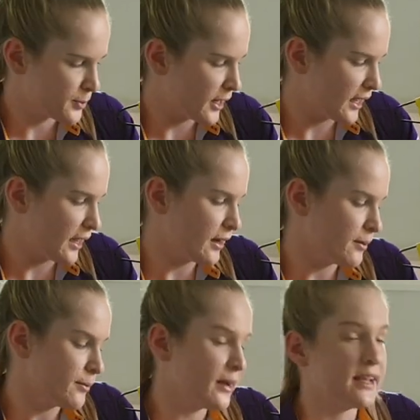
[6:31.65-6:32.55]
but I had
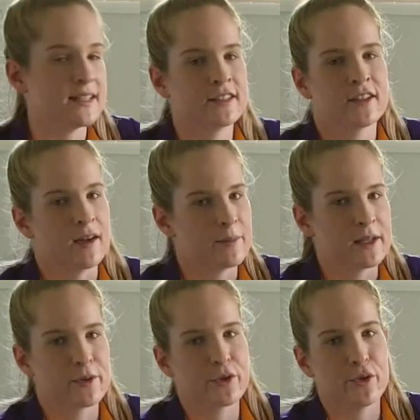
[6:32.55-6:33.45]
an amazing time
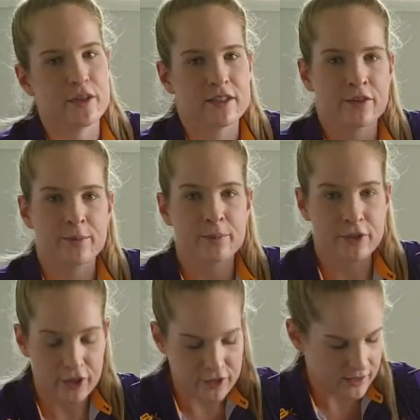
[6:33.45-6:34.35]
playing with all the different
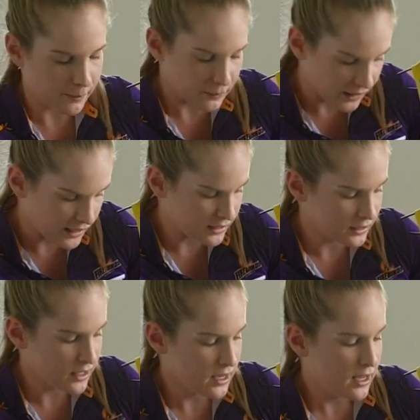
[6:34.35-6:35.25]
girls that I'd played